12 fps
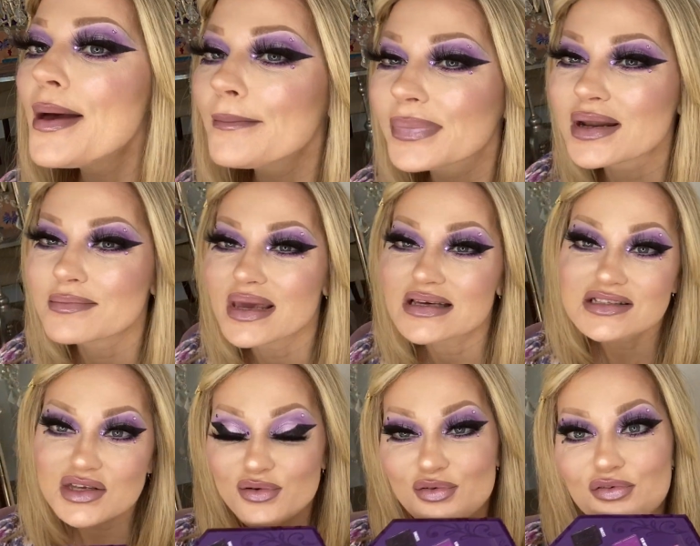but it makes
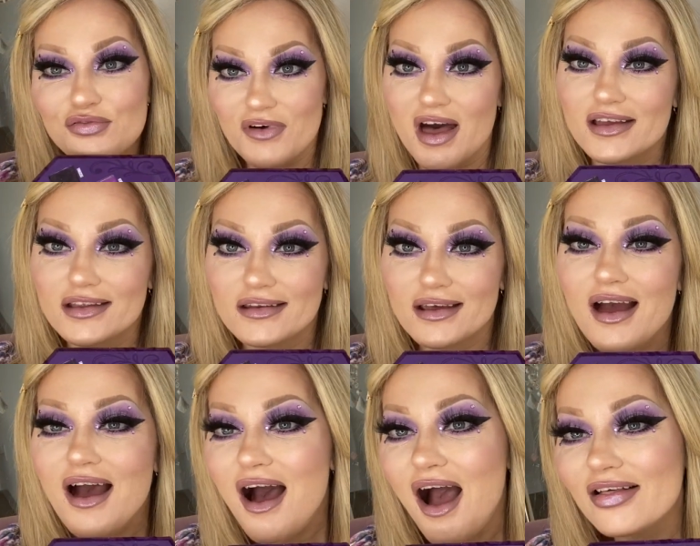it fun.
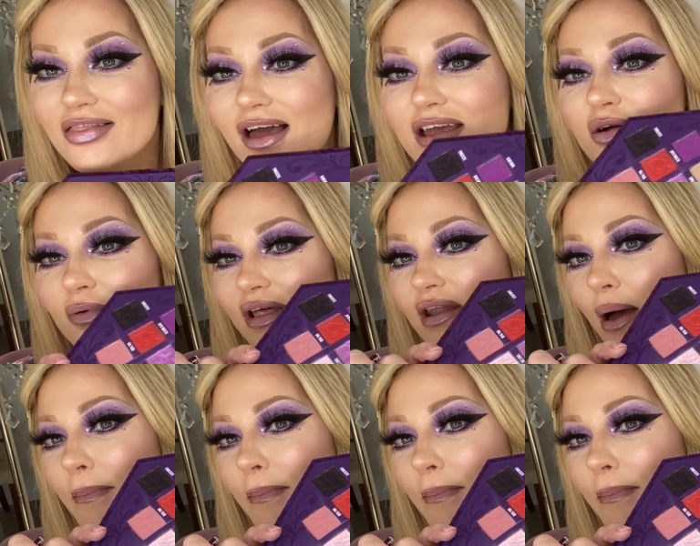I like when a